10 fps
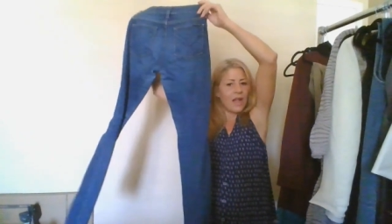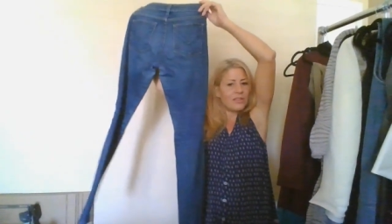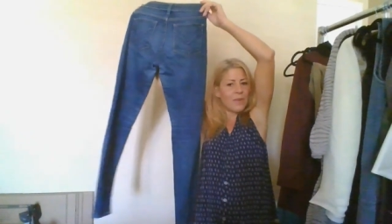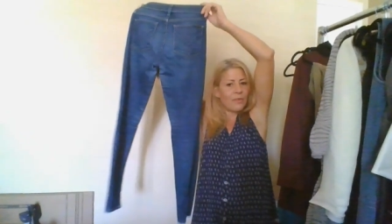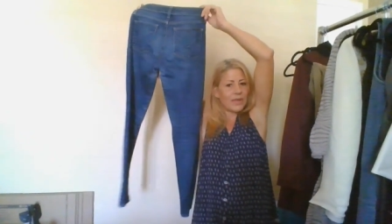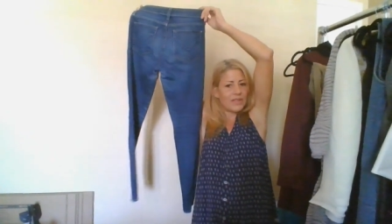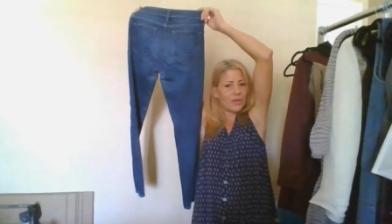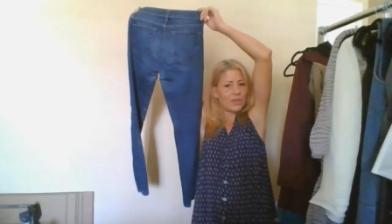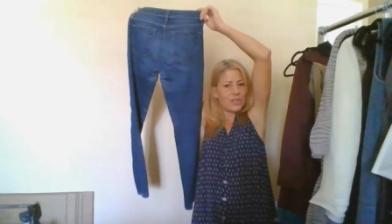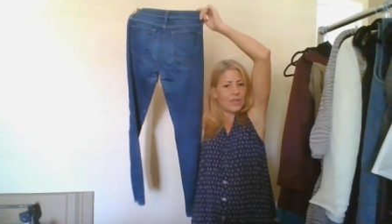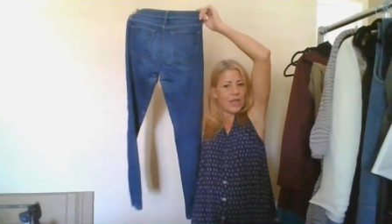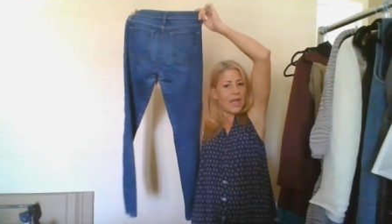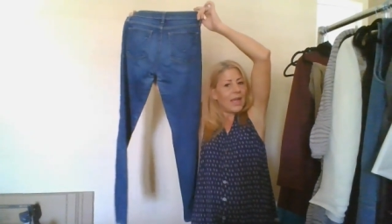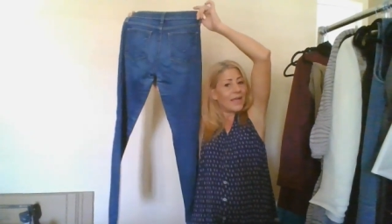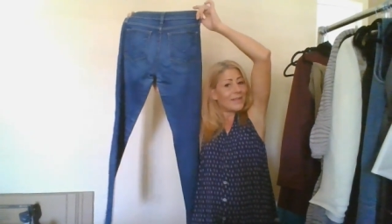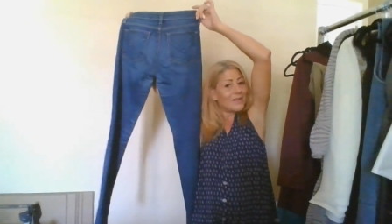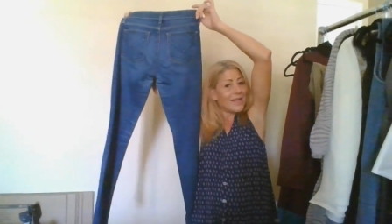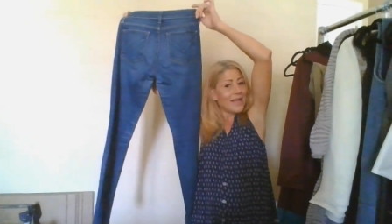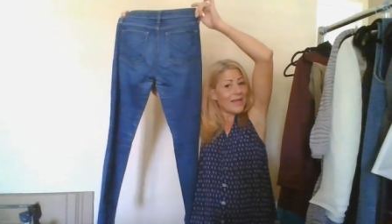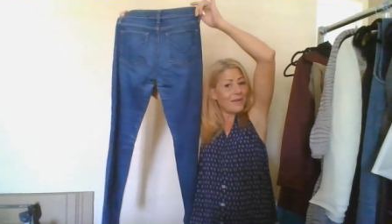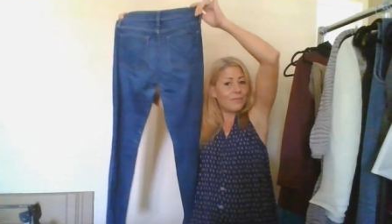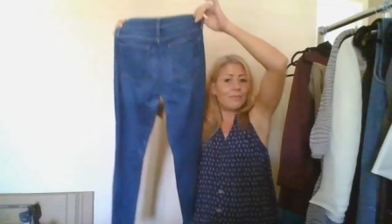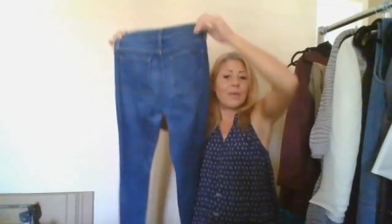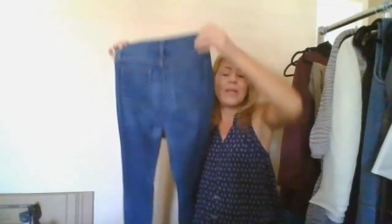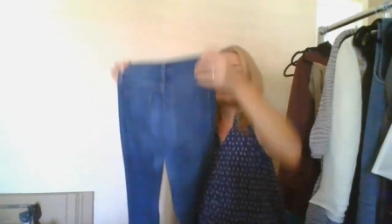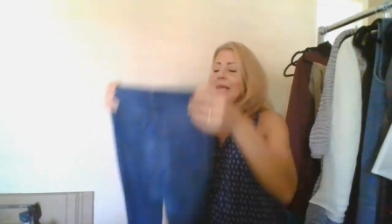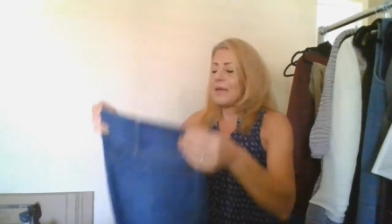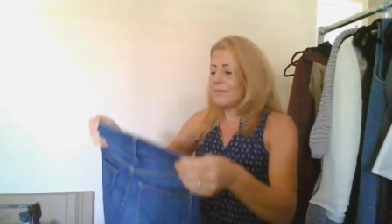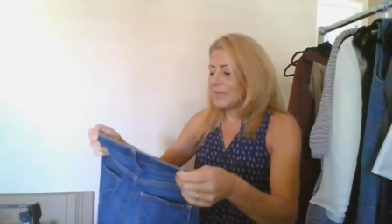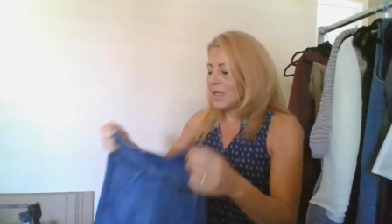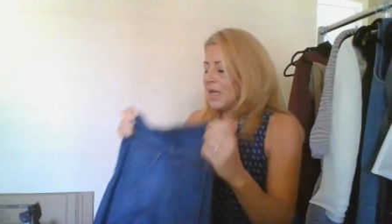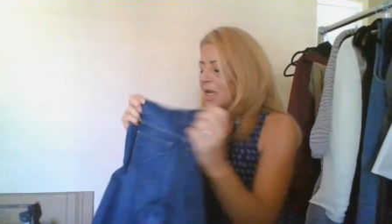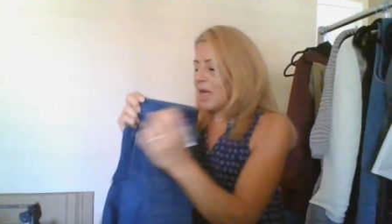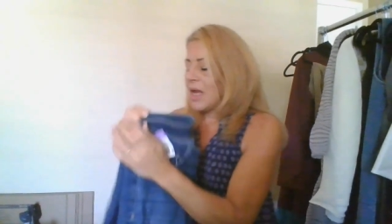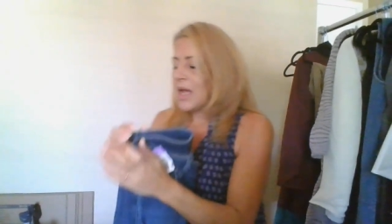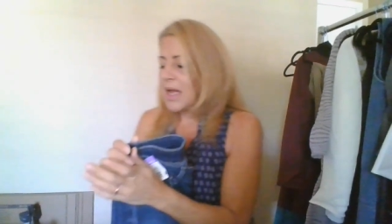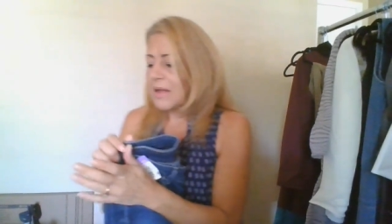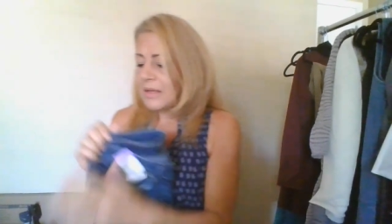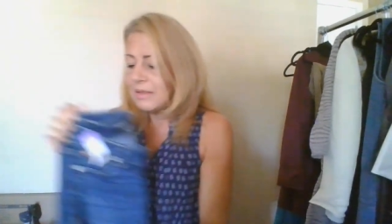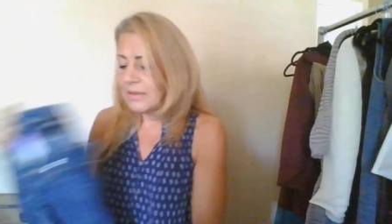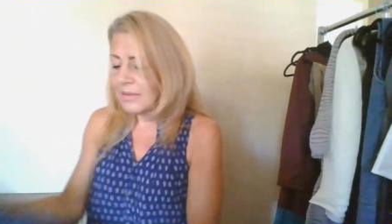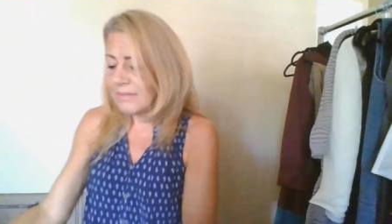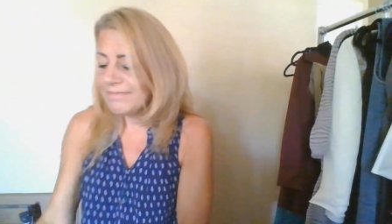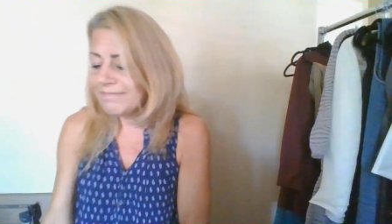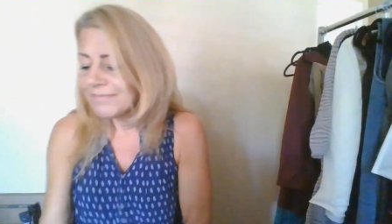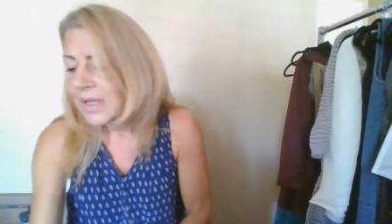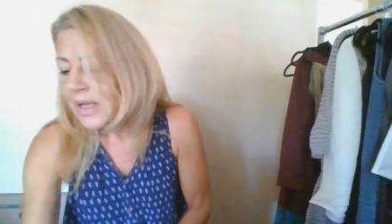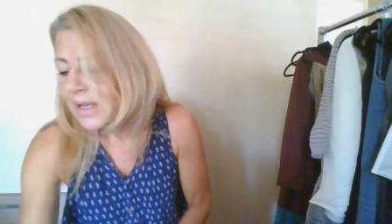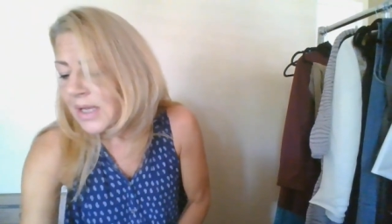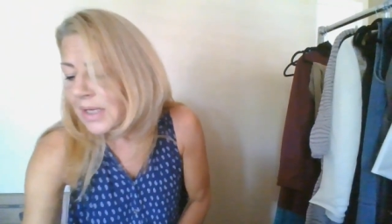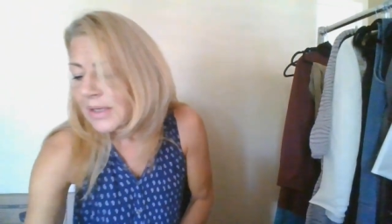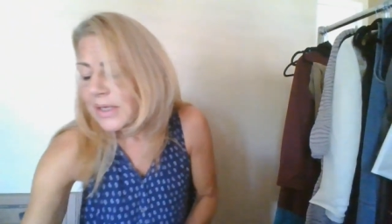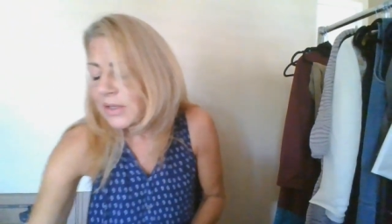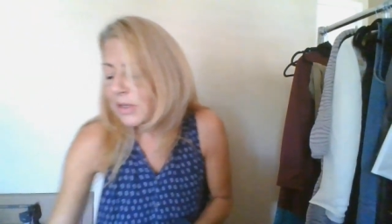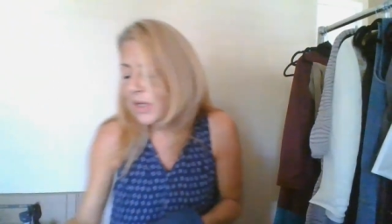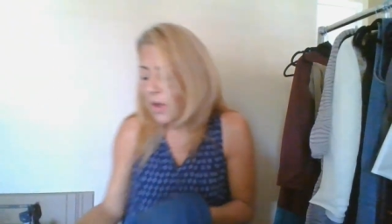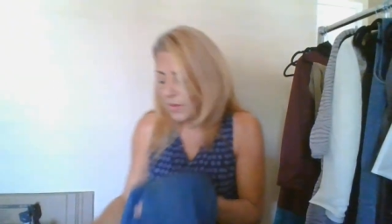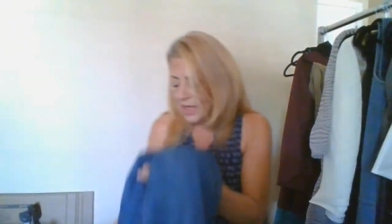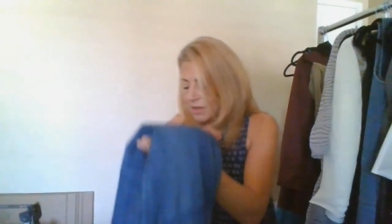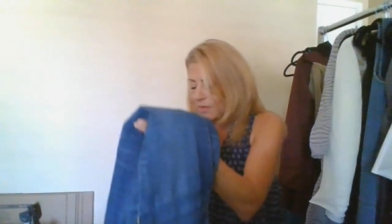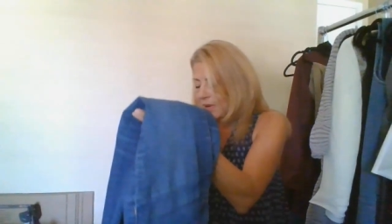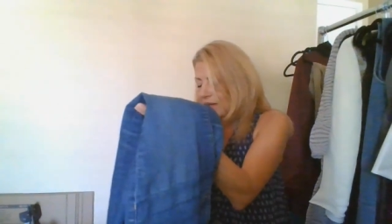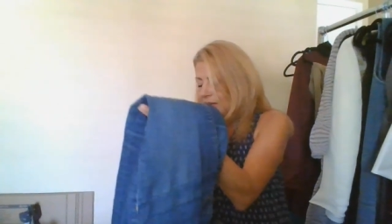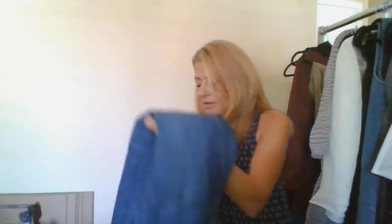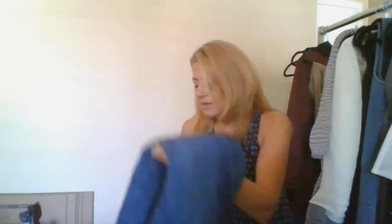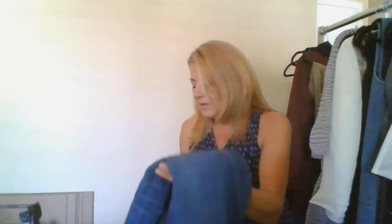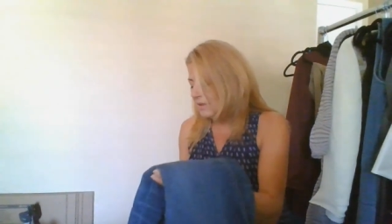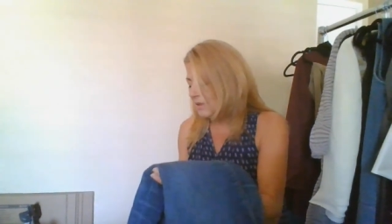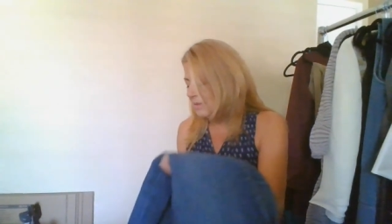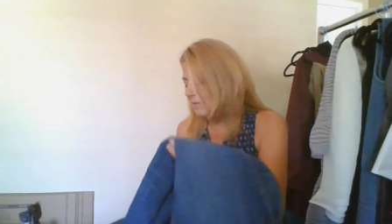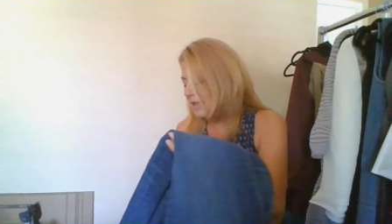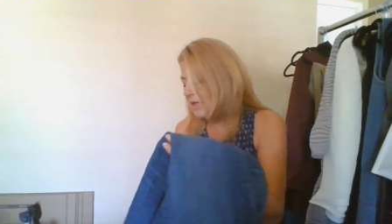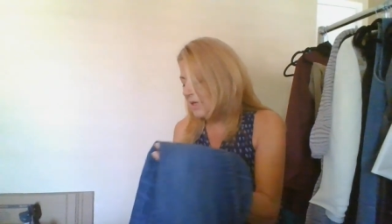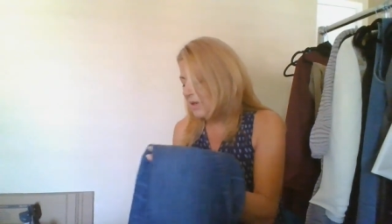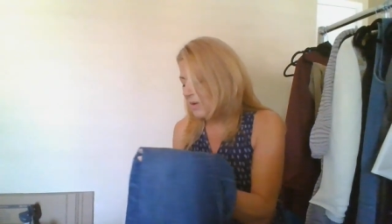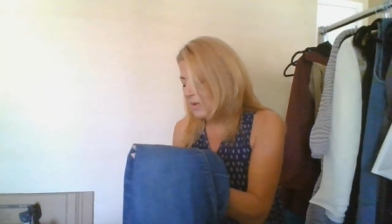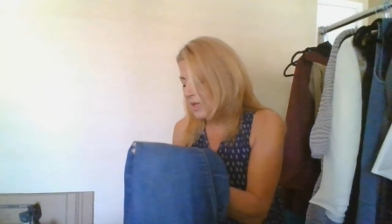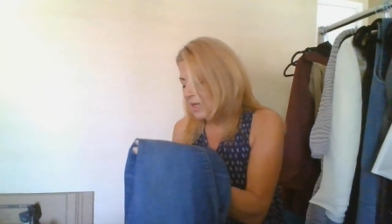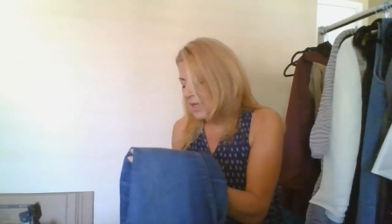I'll do my research and see, but yeah, uh, it could go either way. But I know